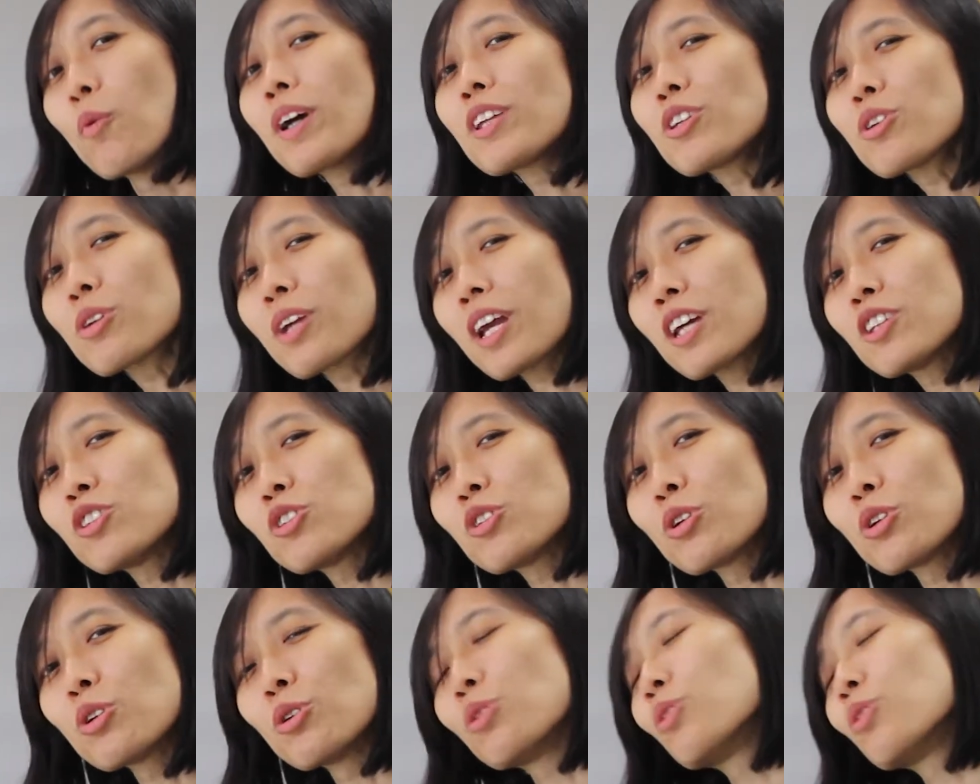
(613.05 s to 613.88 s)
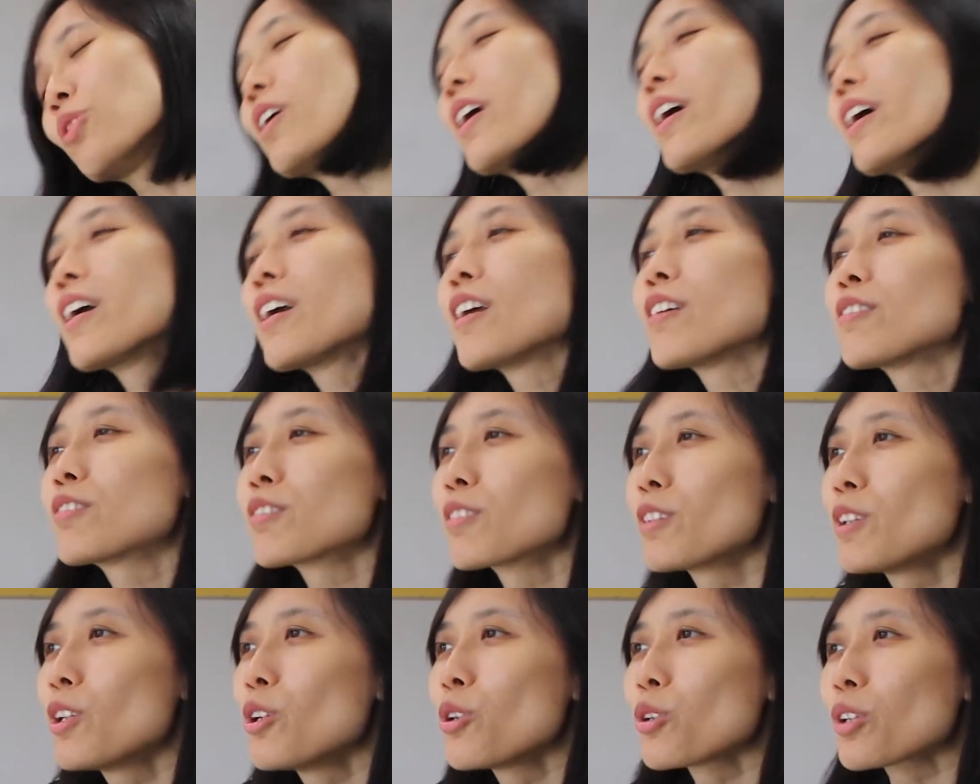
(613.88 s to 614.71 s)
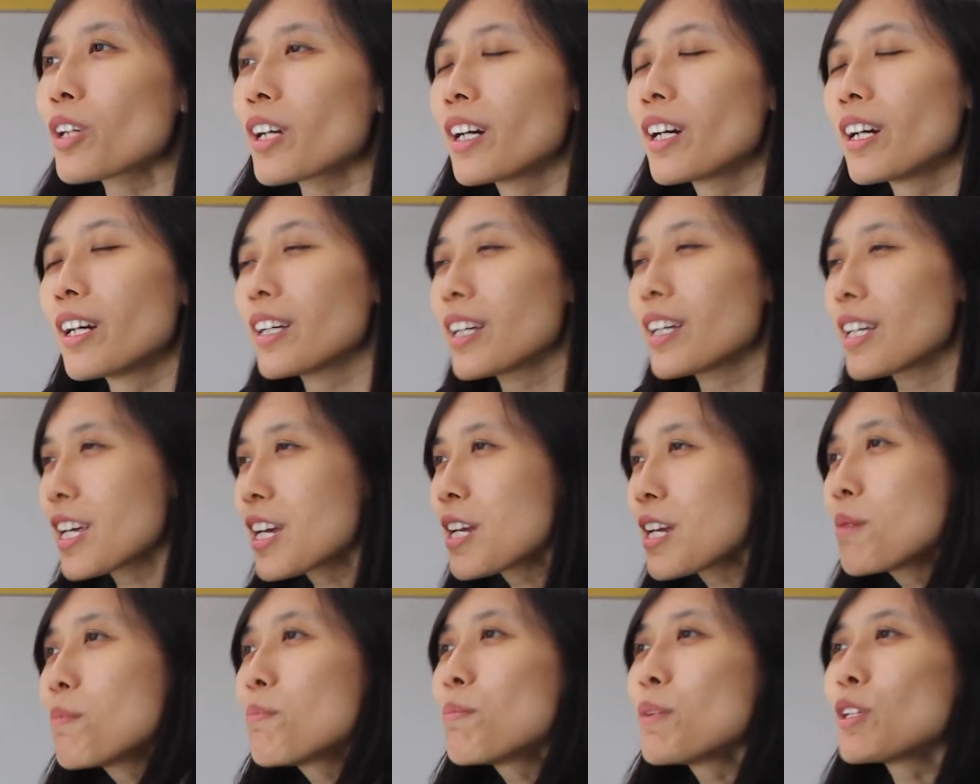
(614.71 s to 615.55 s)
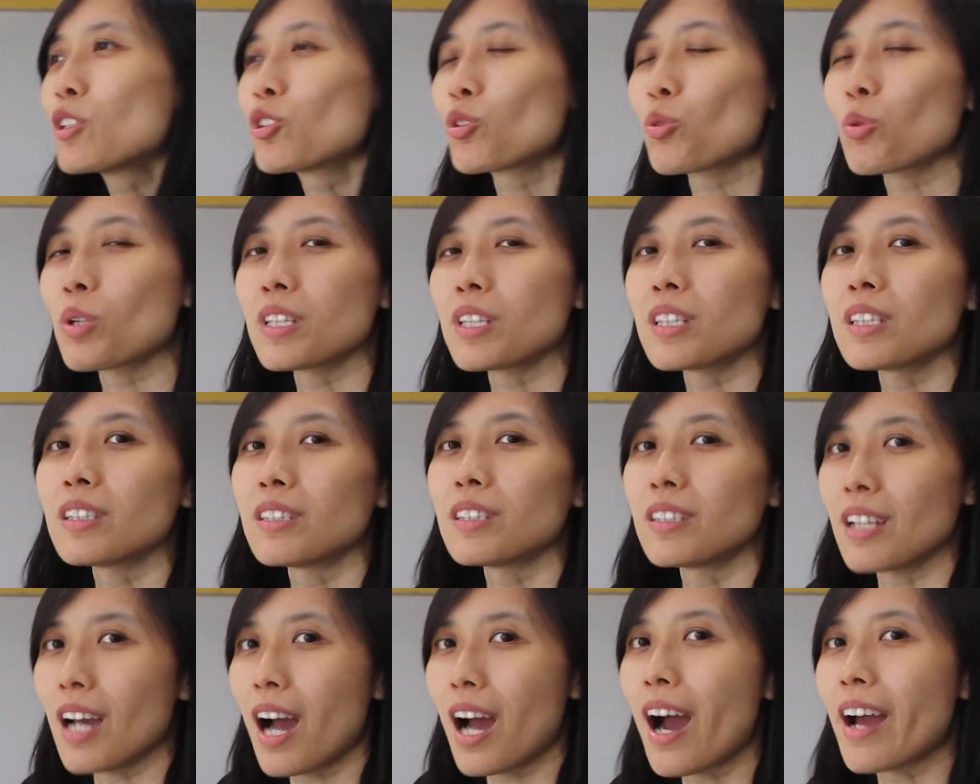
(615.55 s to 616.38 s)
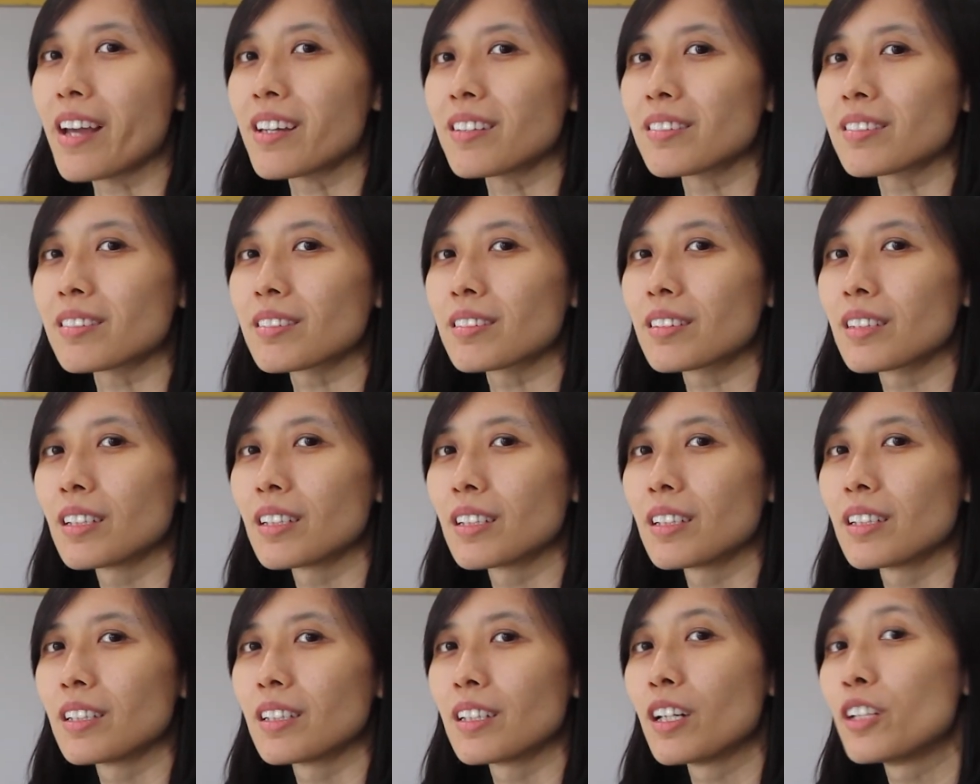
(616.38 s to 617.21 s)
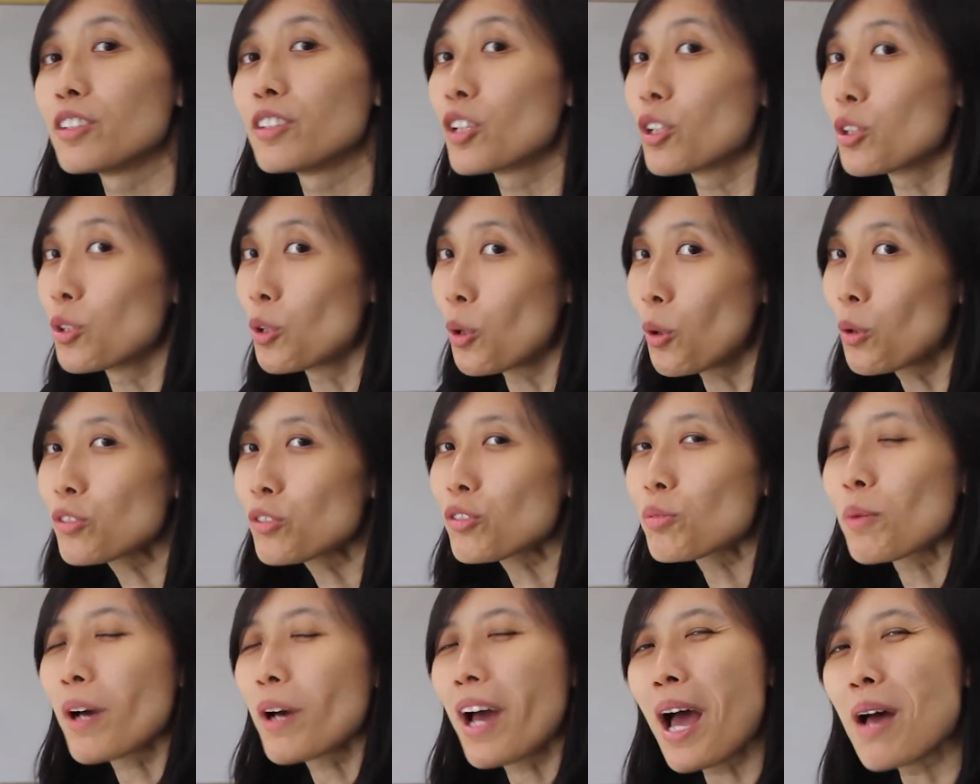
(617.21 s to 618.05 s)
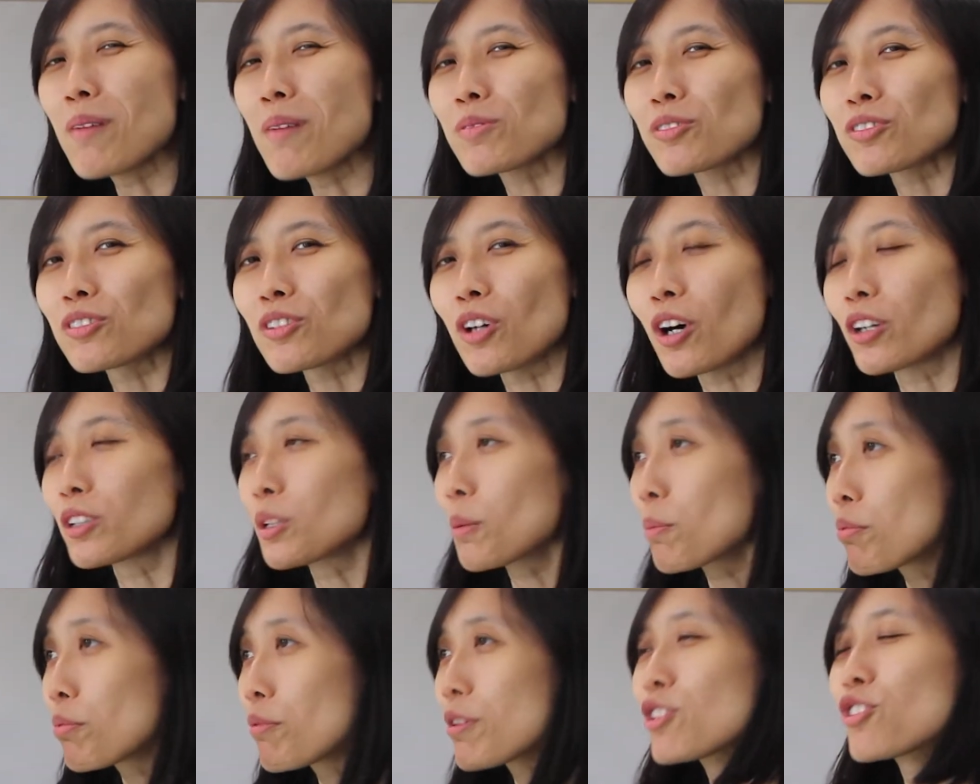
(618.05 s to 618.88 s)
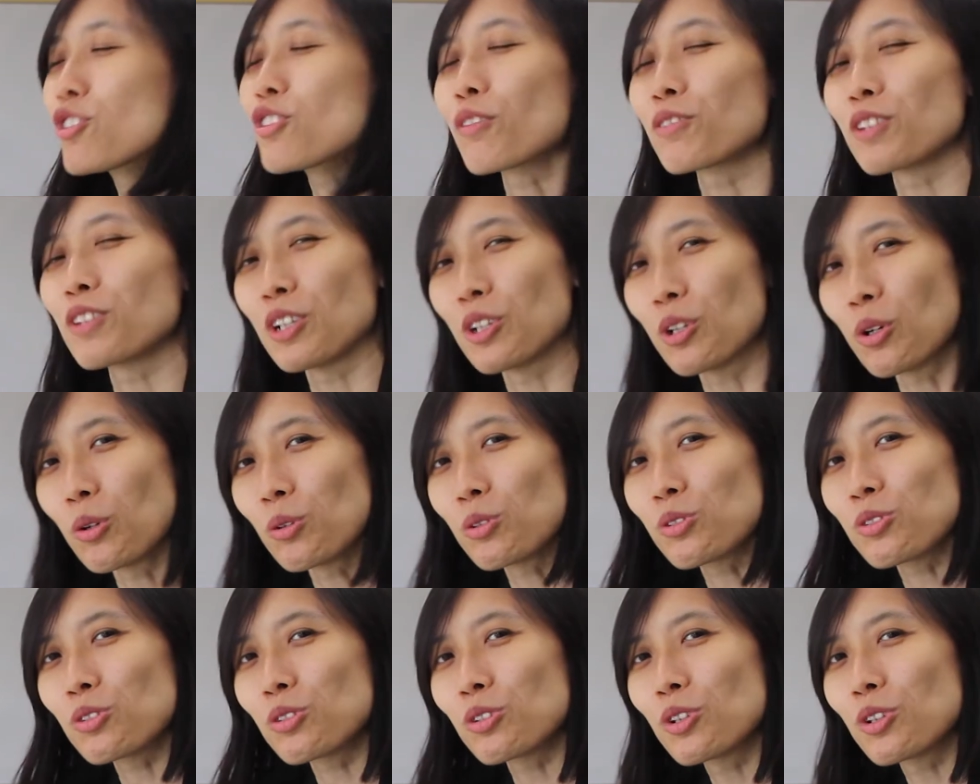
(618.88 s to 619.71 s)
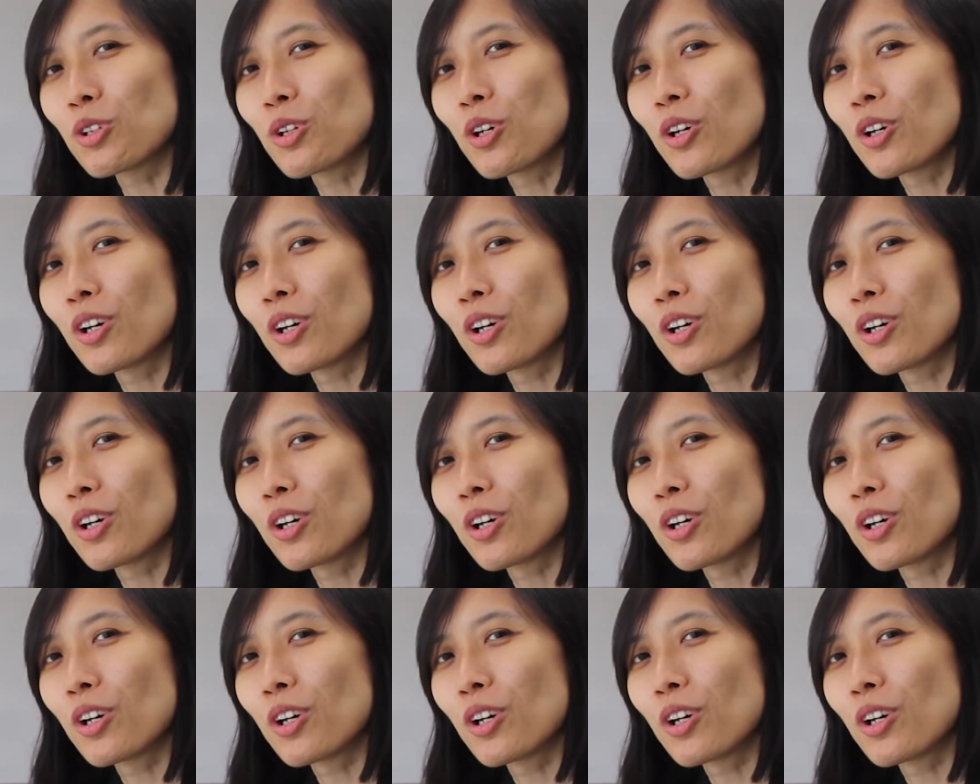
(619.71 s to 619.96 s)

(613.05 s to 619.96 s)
what you can do is look in between the eyes, the nose perhaps, or the bridge of the nose.